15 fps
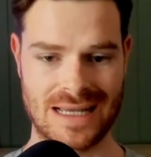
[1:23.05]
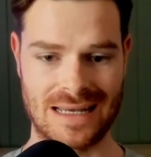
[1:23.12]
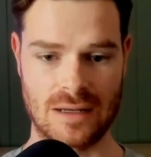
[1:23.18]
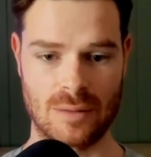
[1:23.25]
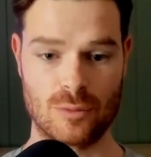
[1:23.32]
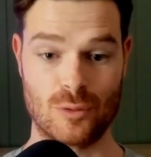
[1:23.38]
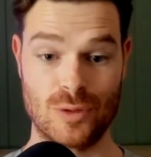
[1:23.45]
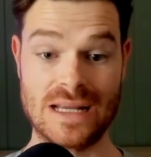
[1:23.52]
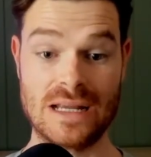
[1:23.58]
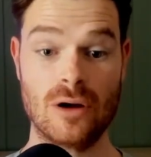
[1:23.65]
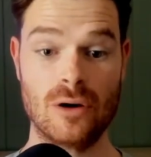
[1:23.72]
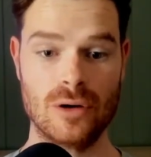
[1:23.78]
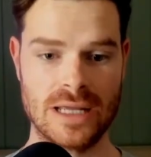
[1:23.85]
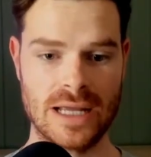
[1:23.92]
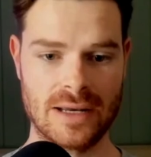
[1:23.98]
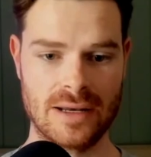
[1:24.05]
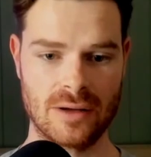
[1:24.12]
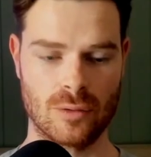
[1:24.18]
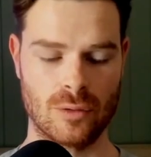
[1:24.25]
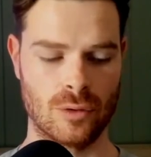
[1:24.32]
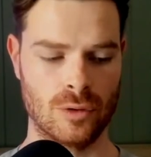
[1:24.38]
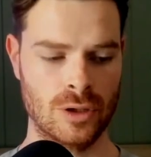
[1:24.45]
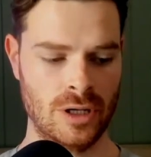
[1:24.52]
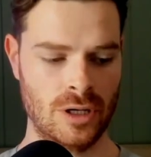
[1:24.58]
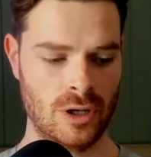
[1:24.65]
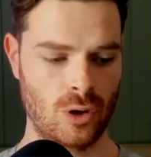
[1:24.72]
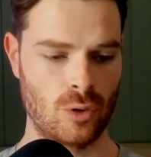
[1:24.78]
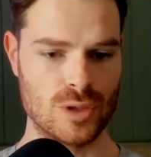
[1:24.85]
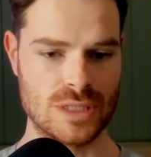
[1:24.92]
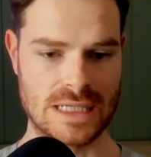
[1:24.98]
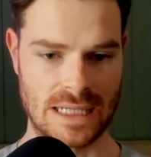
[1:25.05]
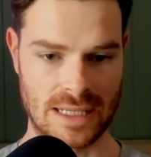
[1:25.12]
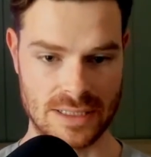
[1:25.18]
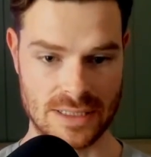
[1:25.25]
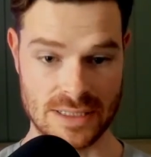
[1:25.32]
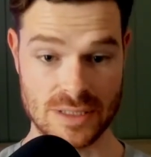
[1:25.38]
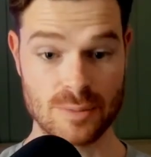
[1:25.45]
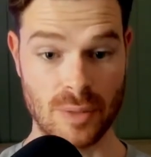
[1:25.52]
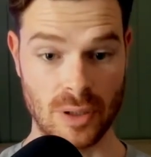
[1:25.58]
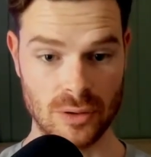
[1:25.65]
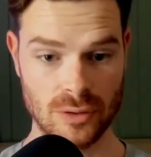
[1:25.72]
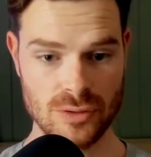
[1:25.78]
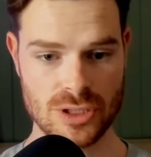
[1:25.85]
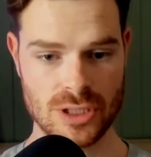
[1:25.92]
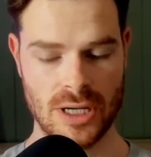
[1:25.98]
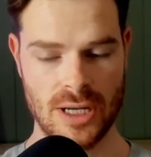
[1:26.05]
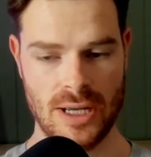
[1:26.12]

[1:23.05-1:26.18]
end up re-herniating or causing another disc bulge